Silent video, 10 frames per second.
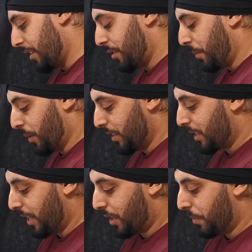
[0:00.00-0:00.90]
To be
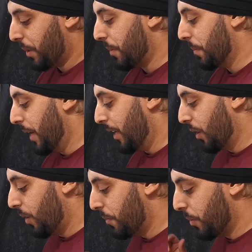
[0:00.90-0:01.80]
honest, that could be made a
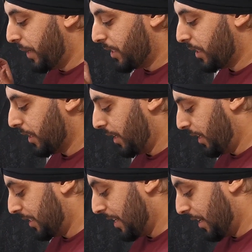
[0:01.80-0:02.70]
lot more better than it
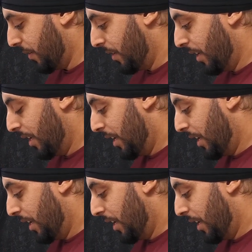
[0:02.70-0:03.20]
is now.